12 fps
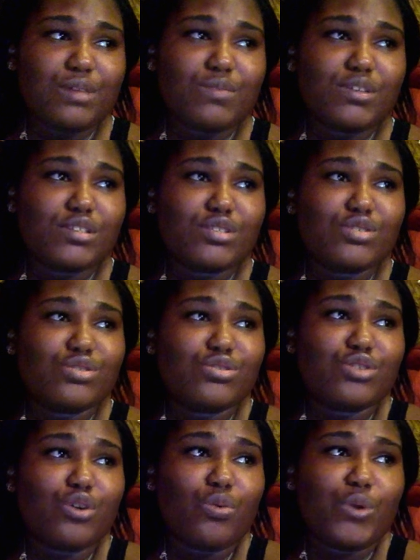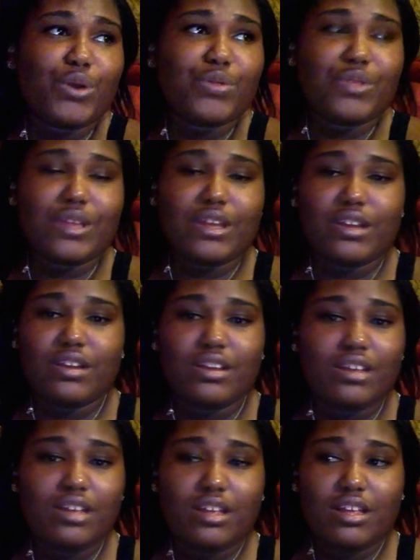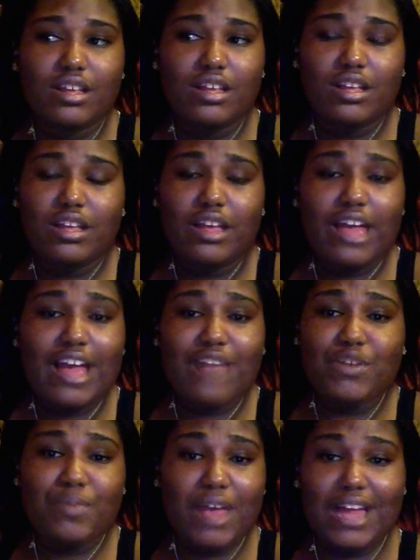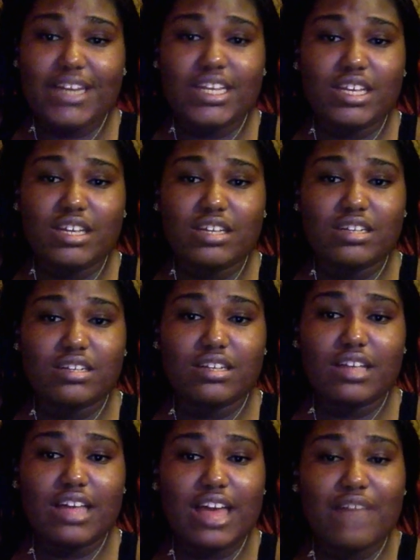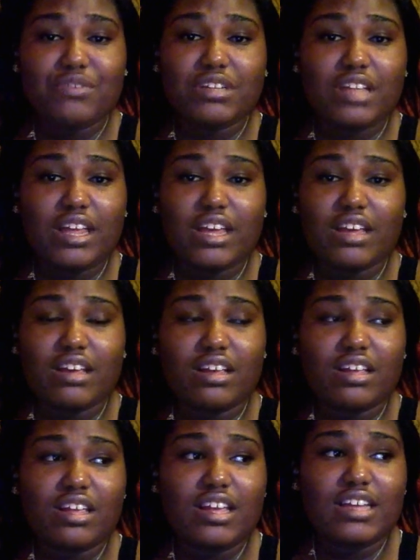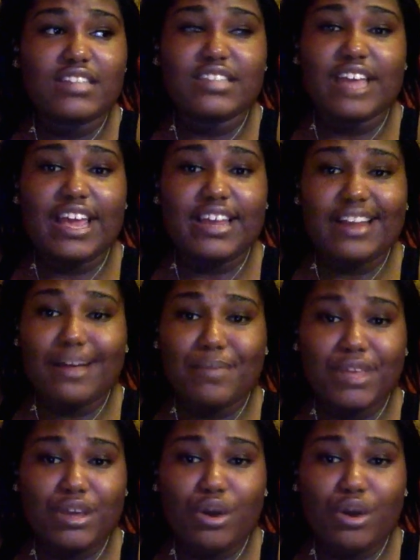was so worth it. Every penny, every like day not being